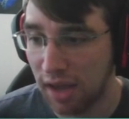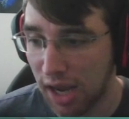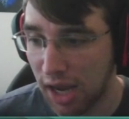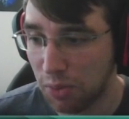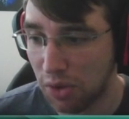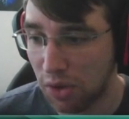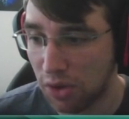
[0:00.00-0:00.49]

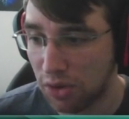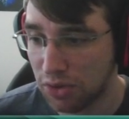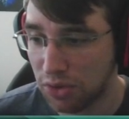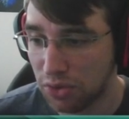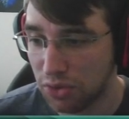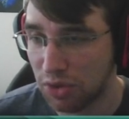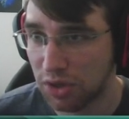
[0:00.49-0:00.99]
and will
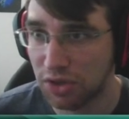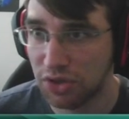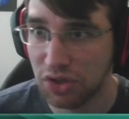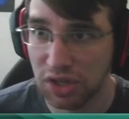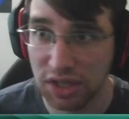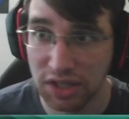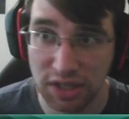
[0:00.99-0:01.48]
also trigger
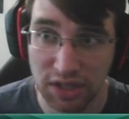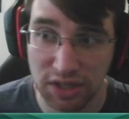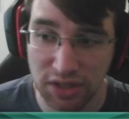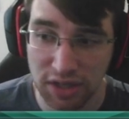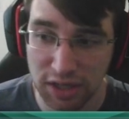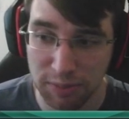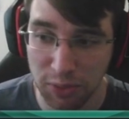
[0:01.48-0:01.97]

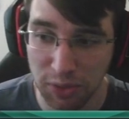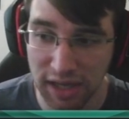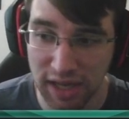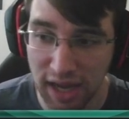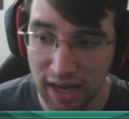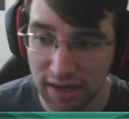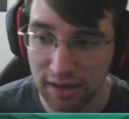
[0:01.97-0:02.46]
cEDH's exploit
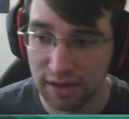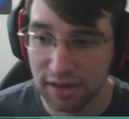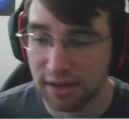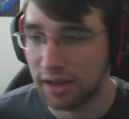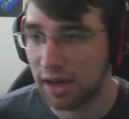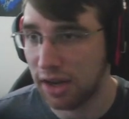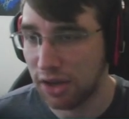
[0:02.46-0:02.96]
again.
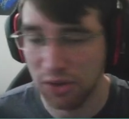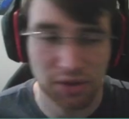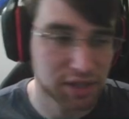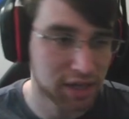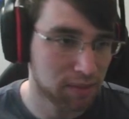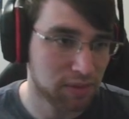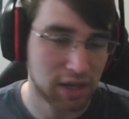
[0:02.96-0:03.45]
You do the
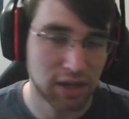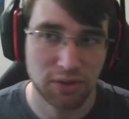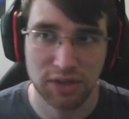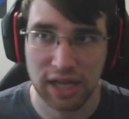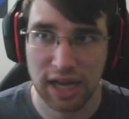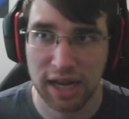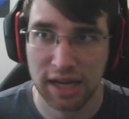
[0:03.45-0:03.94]
same thing, you
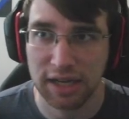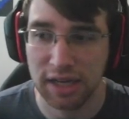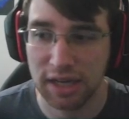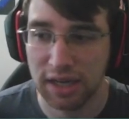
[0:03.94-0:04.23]
sack